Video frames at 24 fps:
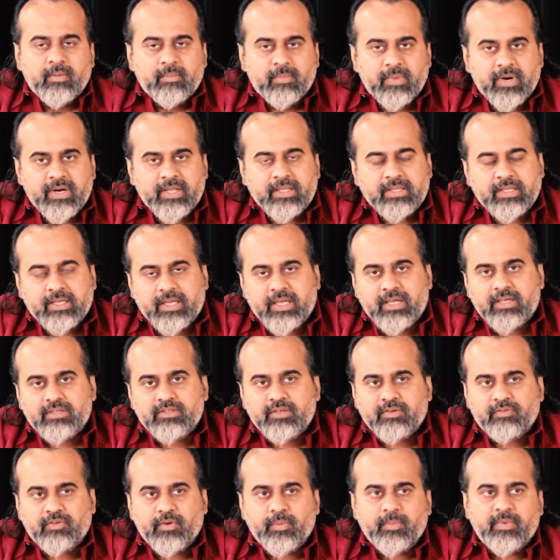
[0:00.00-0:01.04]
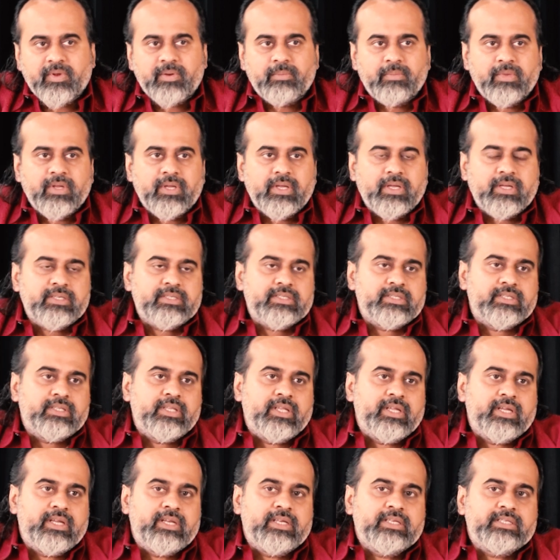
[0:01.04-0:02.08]
But in the case of human beings,
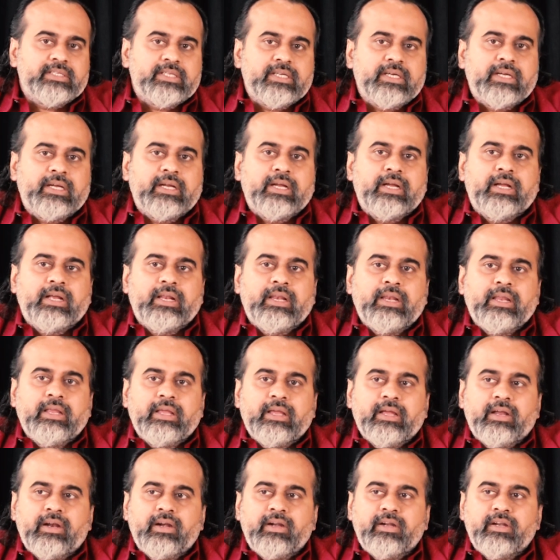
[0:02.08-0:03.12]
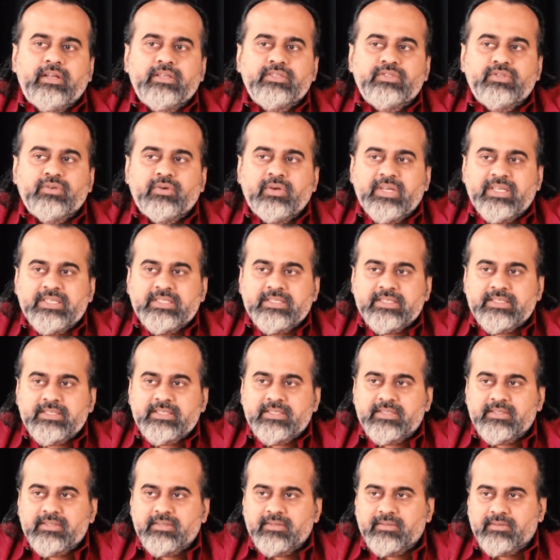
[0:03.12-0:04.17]
there is a clear
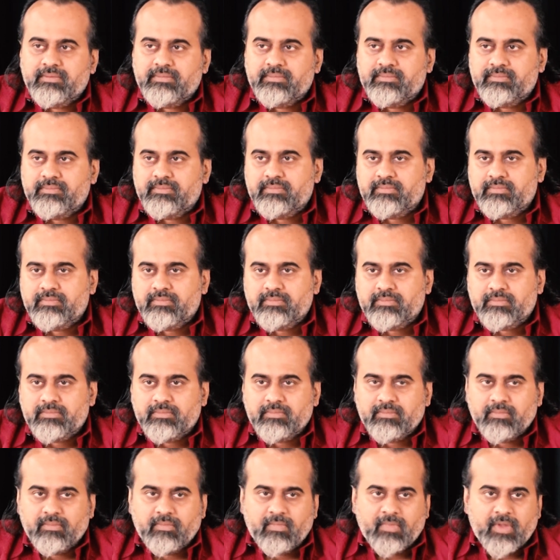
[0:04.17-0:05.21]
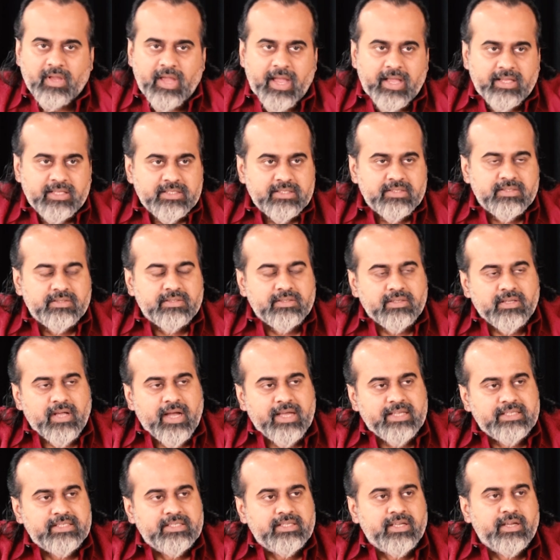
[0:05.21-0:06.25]
dissonance. Hence,
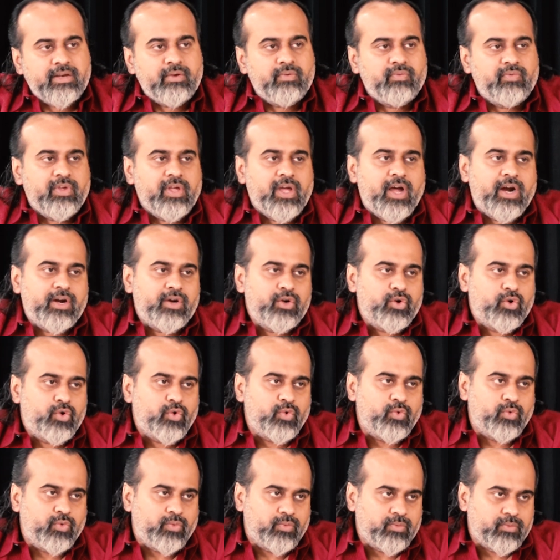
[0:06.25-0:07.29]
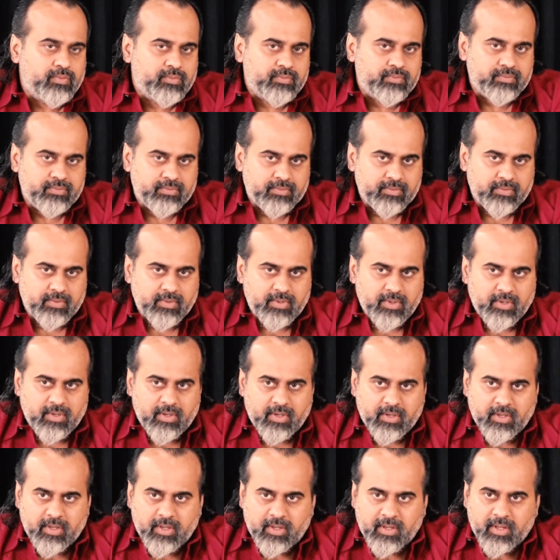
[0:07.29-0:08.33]
I said we are two.
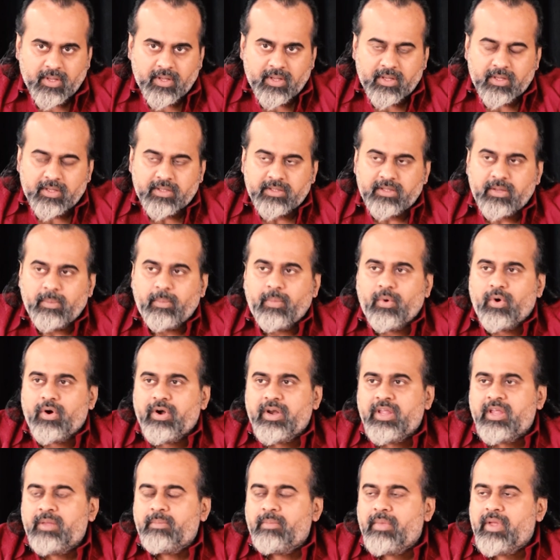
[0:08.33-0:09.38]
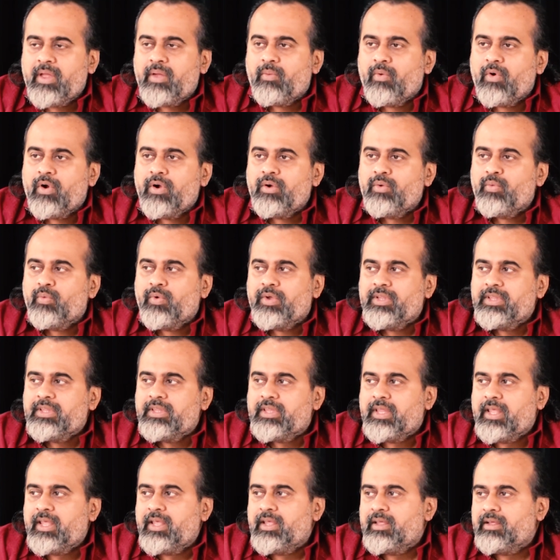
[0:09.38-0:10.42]
The body may want one
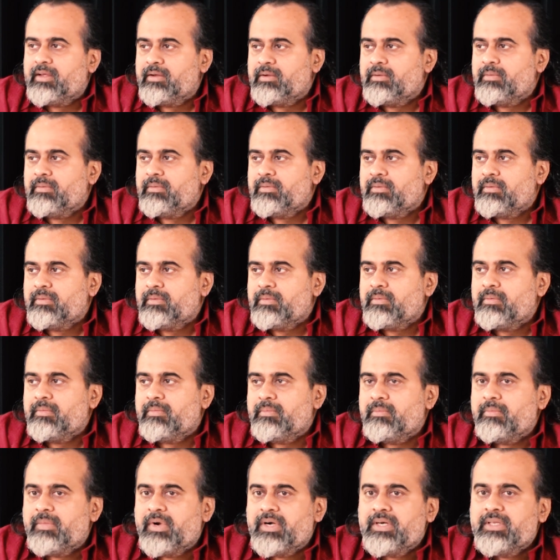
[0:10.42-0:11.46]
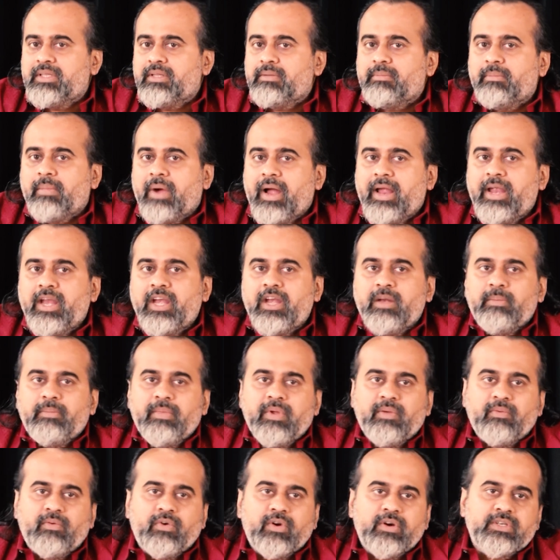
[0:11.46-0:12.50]
thing, but the mind
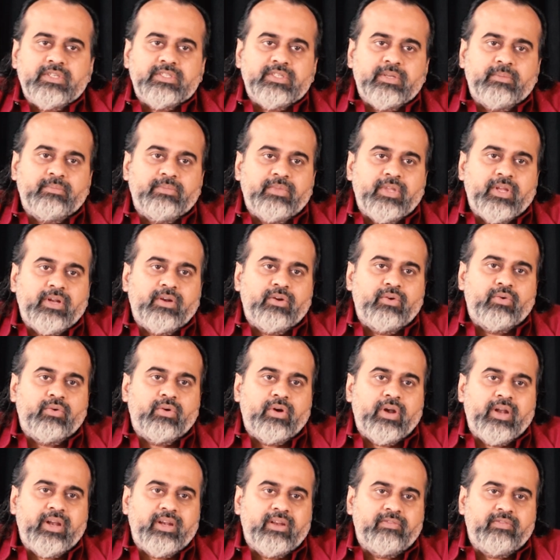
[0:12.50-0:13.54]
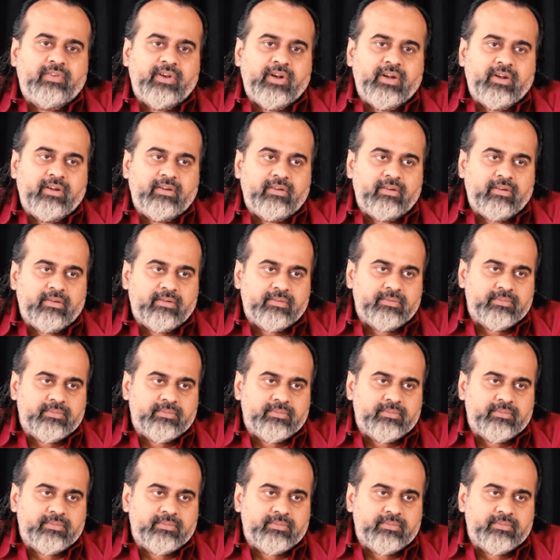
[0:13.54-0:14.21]
may want something totally different.